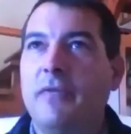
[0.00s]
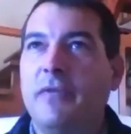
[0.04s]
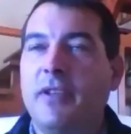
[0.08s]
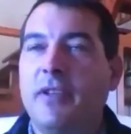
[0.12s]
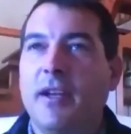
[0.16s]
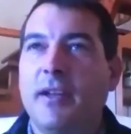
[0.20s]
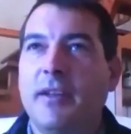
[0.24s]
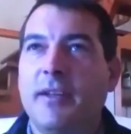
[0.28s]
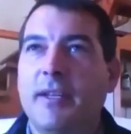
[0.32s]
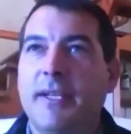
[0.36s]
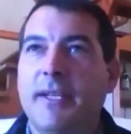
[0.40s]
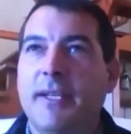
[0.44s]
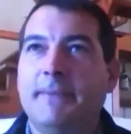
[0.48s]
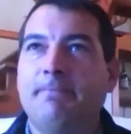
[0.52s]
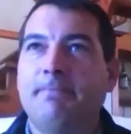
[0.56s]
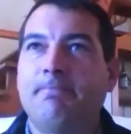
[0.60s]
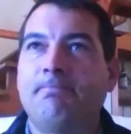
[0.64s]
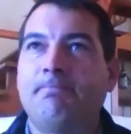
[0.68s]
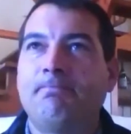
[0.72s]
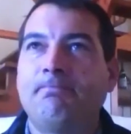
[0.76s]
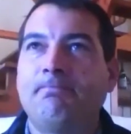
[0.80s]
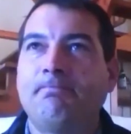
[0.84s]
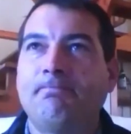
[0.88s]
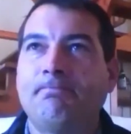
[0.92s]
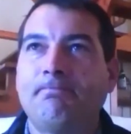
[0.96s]
done
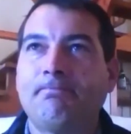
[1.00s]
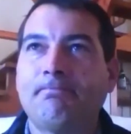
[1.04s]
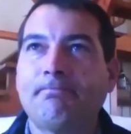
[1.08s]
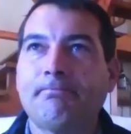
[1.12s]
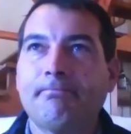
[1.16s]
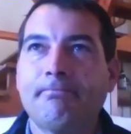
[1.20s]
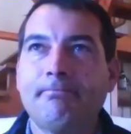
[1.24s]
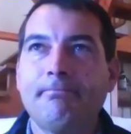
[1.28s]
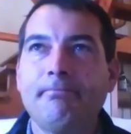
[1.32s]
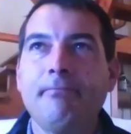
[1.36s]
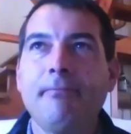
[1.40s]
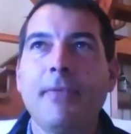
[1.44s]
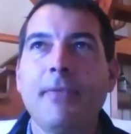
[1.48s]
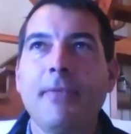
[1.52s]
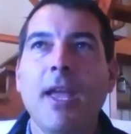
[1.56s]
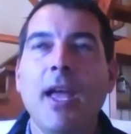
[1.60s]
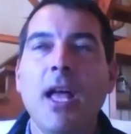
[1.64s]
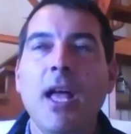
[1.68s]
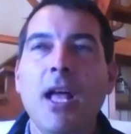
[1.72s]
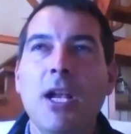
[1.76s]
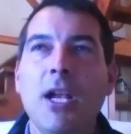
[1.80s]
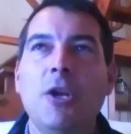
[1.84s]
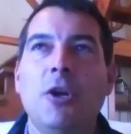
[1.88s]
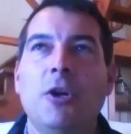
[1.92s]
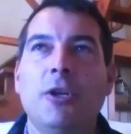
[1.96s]

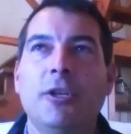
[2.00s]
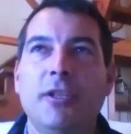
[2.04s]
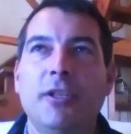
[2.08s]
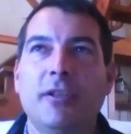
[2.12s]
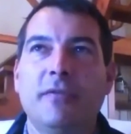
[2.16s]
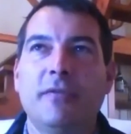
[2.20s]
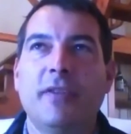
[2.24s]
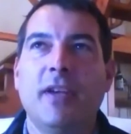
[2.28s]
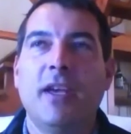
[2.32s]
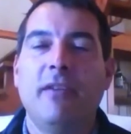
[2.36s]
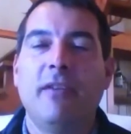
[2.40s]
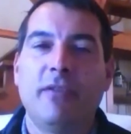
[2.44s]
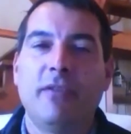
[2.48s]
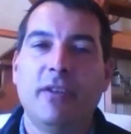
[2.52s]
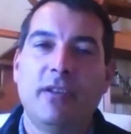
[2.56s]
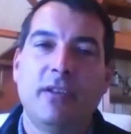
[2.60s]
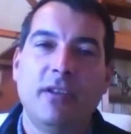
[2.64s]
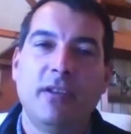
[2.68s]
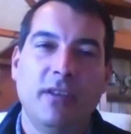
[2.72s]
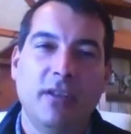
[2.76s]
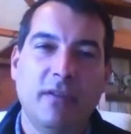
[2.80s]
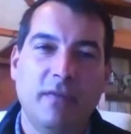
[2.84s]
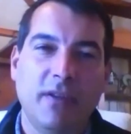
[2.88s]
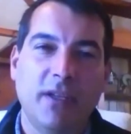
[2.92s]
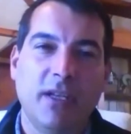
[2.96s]
a lot of effort
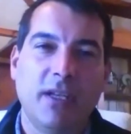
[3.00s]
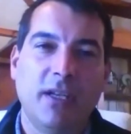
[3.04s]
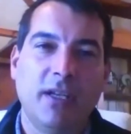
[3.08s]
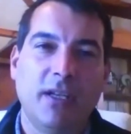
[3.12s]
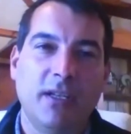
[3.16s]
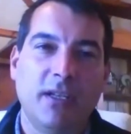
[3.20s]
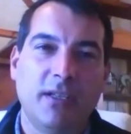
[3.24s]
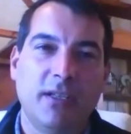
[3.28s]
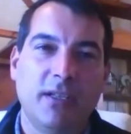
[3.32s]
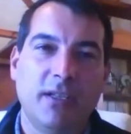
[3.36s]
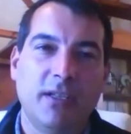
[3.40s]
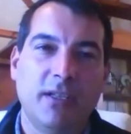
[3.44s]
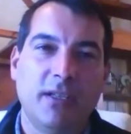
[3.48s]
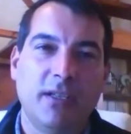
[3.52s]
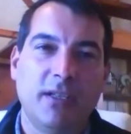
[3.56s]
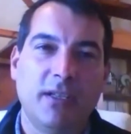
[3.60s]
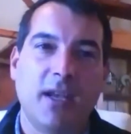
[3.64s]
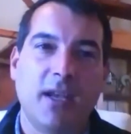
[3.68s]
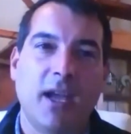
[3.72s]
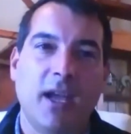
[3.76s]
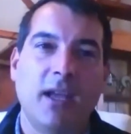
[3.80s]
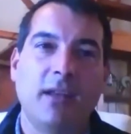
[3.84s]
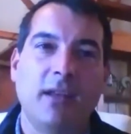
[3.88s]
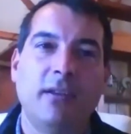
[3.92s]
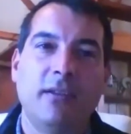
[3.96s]
in the vineyards
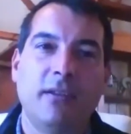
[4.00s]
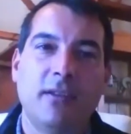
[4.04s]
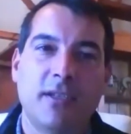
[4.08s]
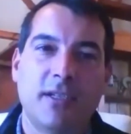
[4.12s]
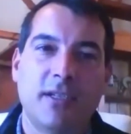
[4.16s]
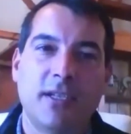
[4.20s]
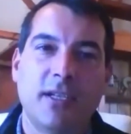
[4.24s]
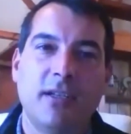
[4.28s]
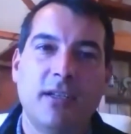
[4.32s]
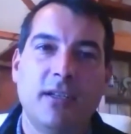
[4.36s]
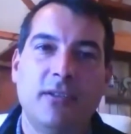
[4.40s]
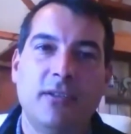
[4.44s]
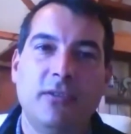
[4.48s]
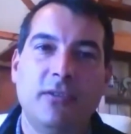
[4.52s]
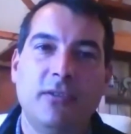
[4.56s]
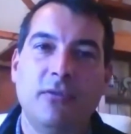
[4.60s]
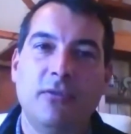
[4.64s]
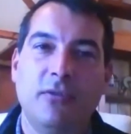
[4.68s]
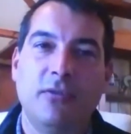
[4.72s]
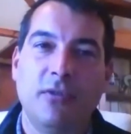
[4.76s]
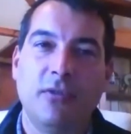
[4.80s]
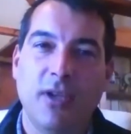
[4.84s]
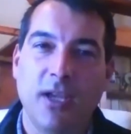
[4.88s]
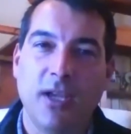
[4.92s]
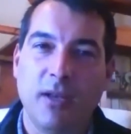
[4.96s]
and in the cellar
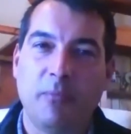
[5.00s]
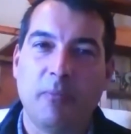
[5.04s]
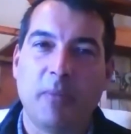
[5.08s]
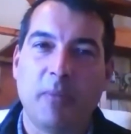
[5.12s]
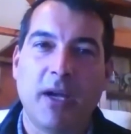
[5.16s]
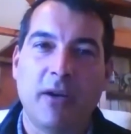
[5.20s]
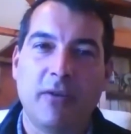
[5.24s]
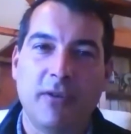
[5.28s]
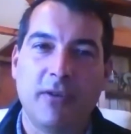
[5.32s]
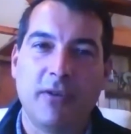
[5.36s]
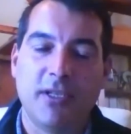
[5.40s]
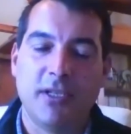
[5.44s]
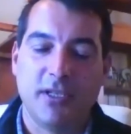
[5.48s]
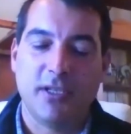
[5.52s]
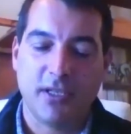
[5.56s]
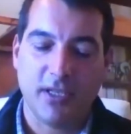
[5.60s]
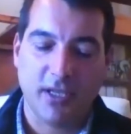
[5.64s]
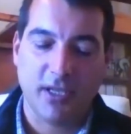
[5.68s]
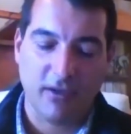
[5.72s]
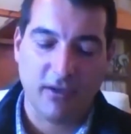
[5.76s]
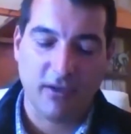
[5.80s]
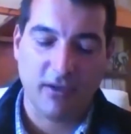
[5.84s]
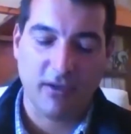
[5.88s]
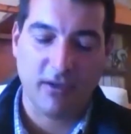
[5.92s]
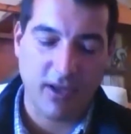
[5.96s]
to get pyrazines
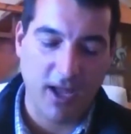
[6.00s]
out.